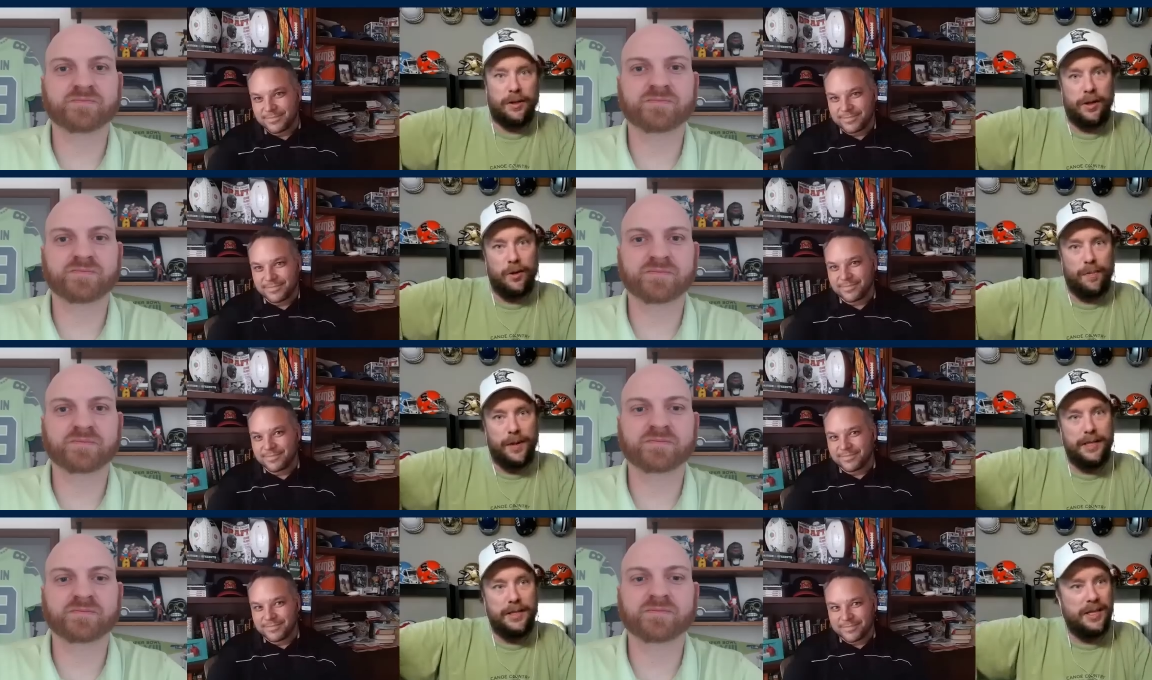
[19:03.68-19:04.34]
Speaker 1: a little
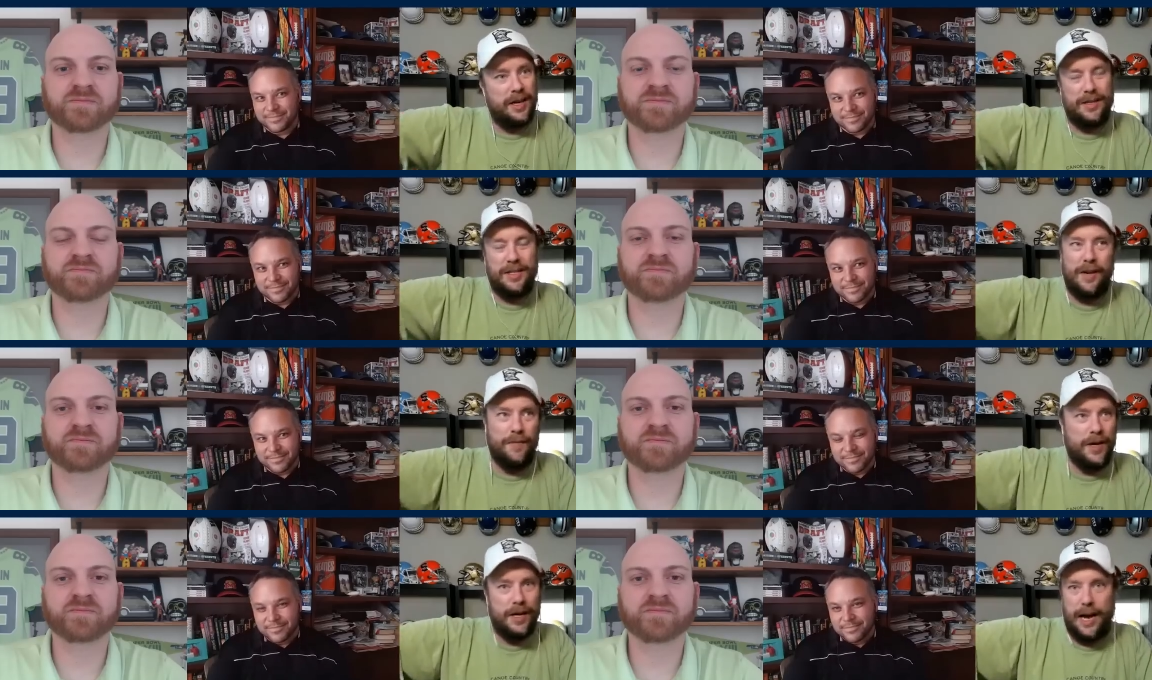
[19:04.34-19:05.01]
bit. See see
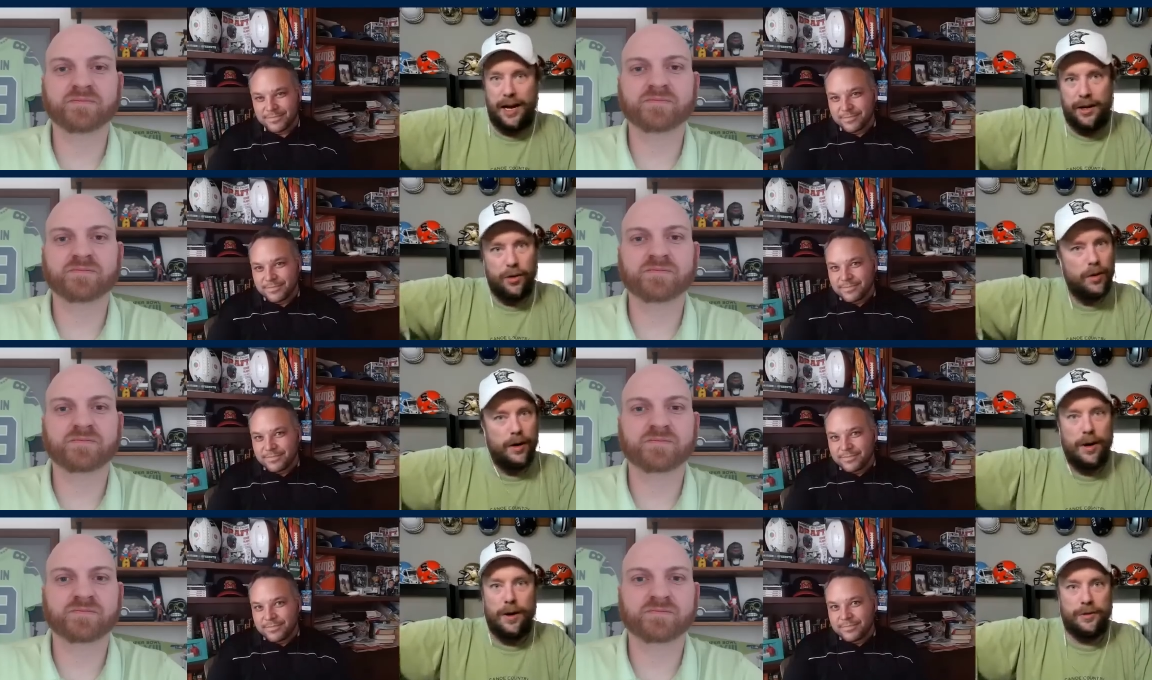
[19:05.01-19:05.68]
if he can
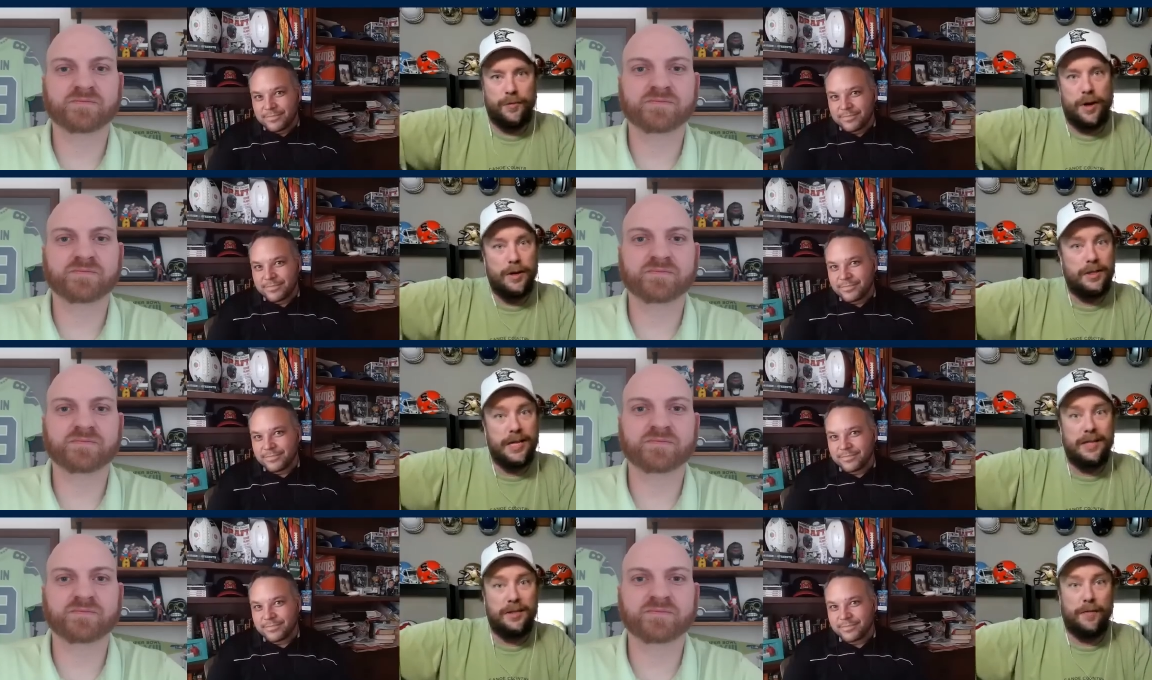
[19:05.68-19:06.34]
anchor it all as far as
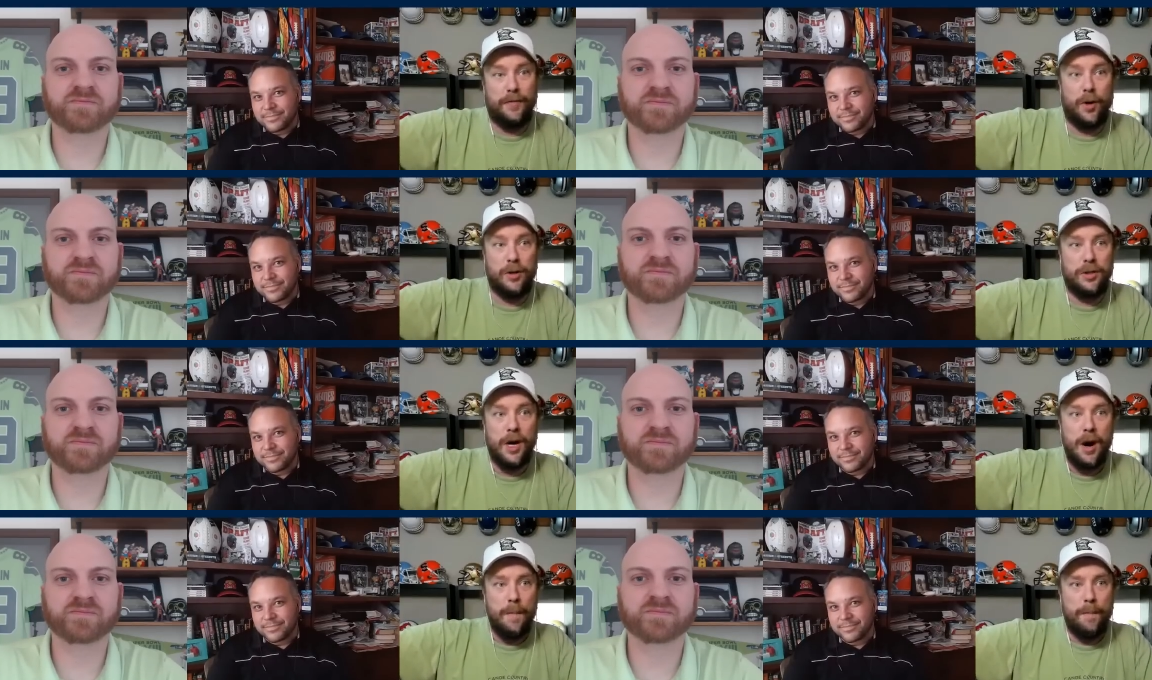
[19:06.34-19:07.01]
that stuff goes.
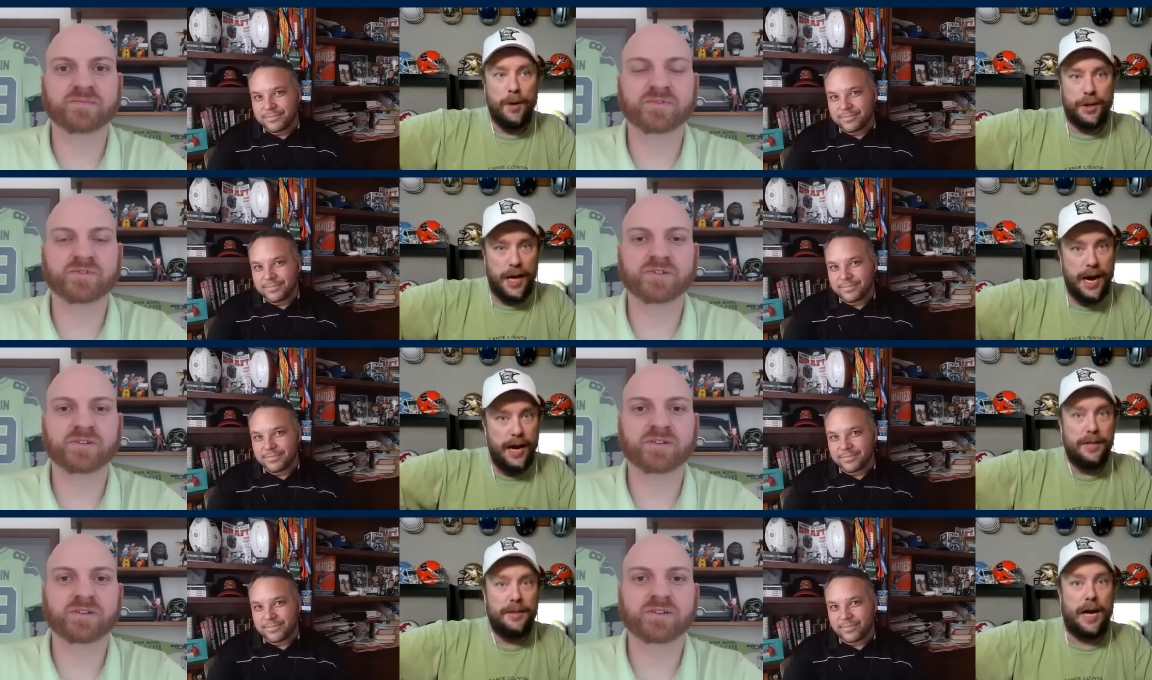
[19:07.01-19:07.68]
But the
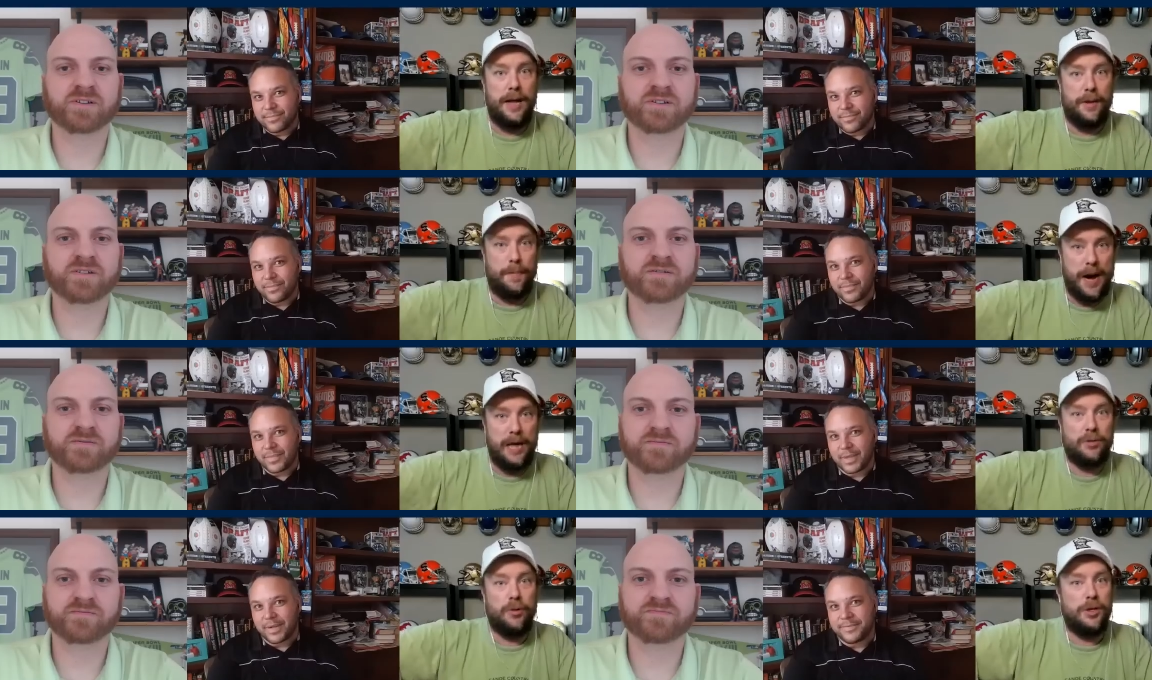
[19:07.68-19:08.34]
hands and the
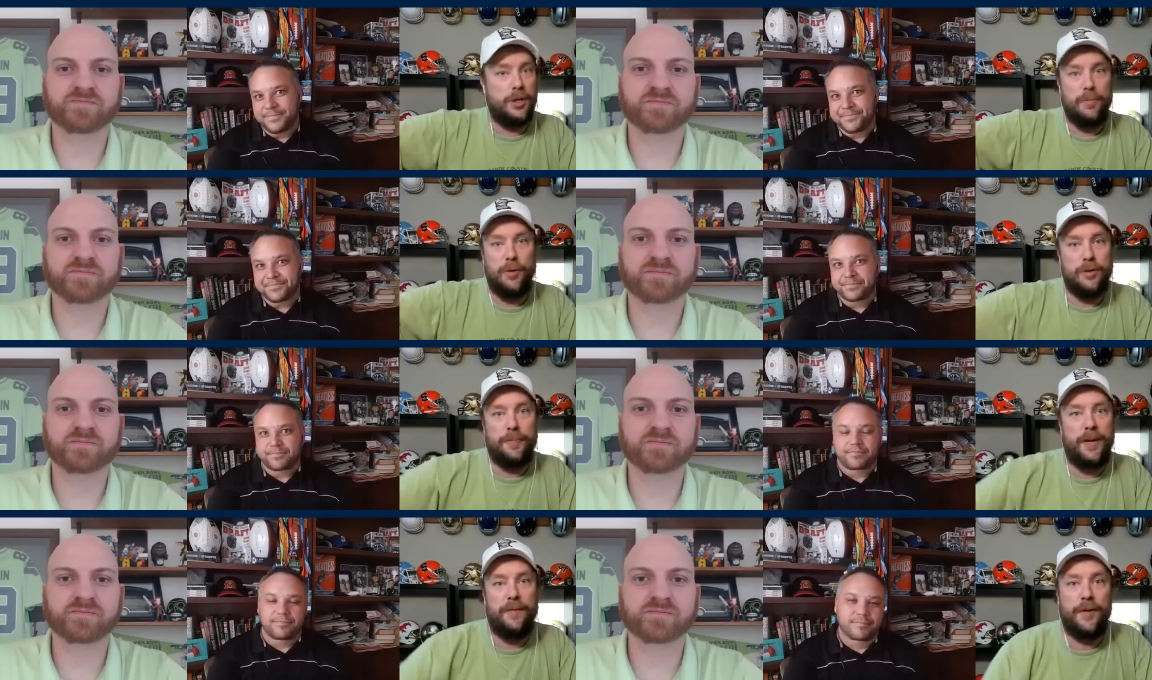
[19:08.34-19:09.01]
pass rushing moves
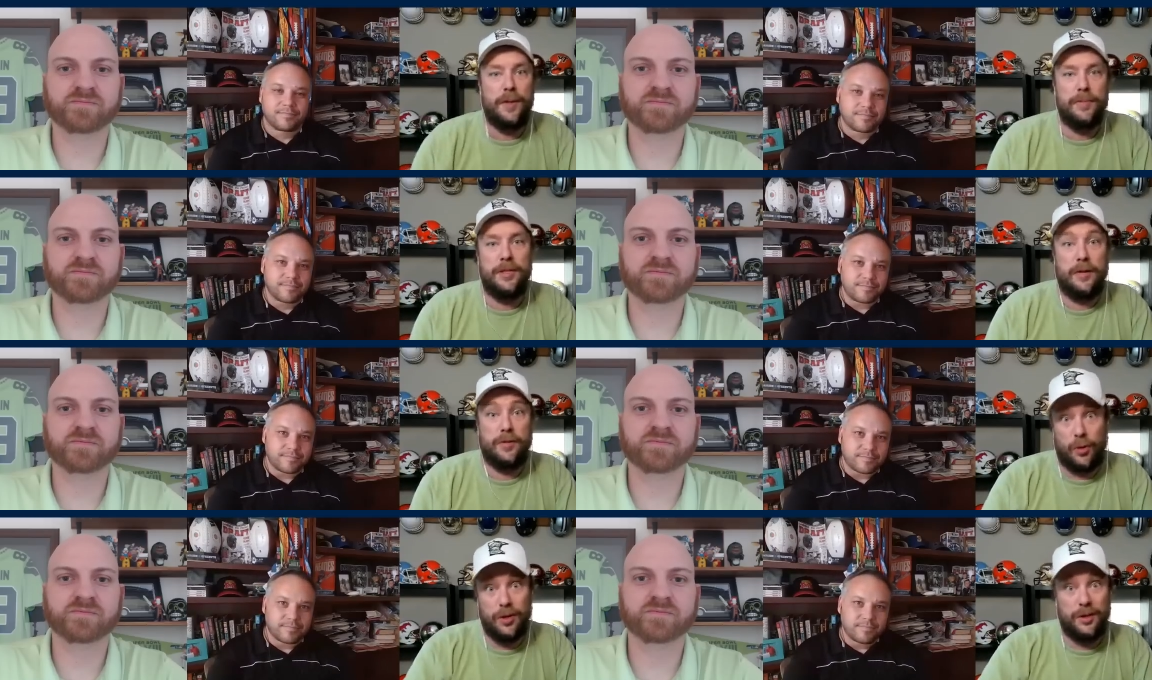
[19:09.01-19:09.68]
speak for
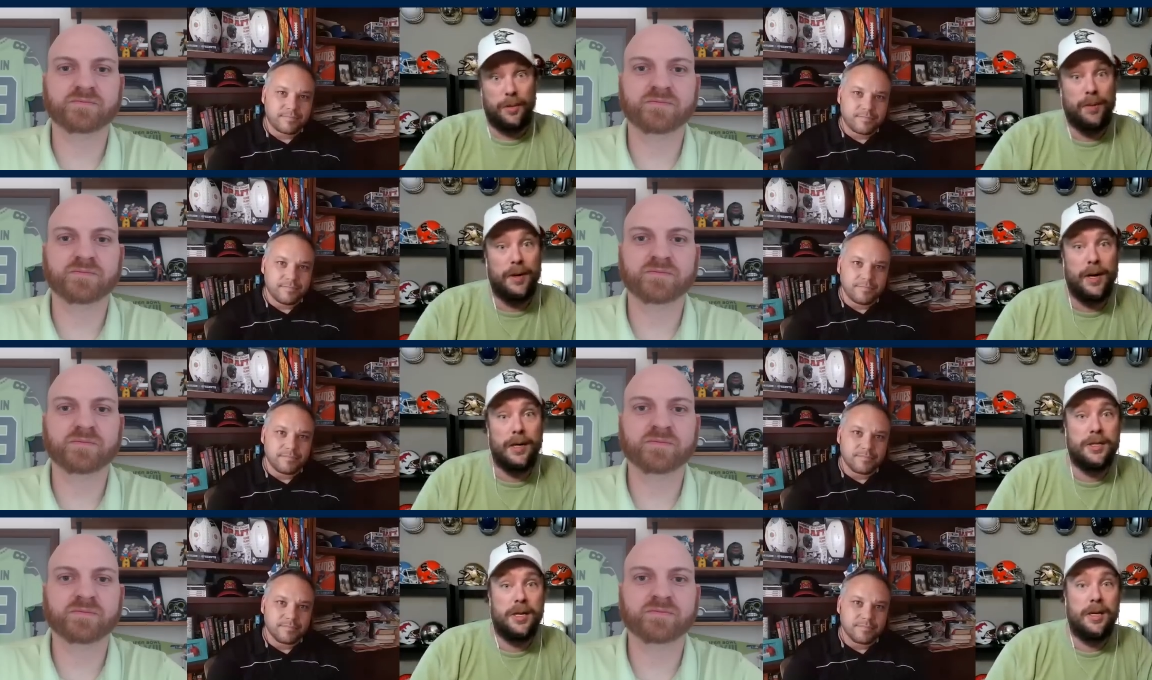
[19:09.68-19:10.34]
themselves. So does the
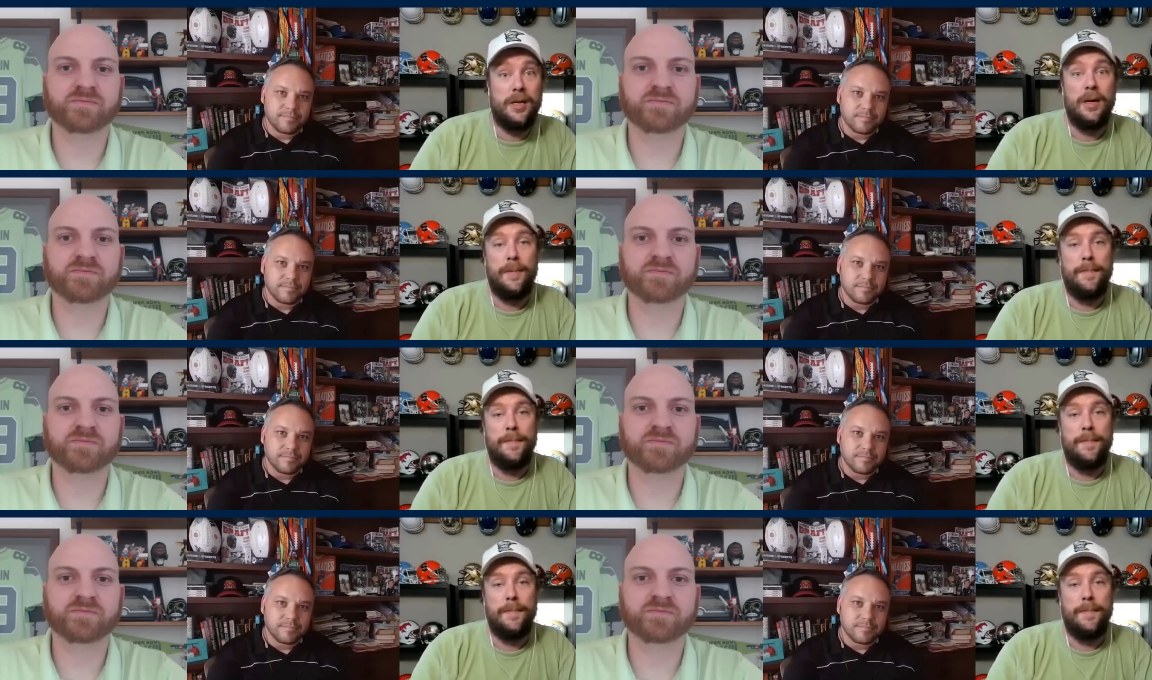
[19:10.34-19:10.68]
production.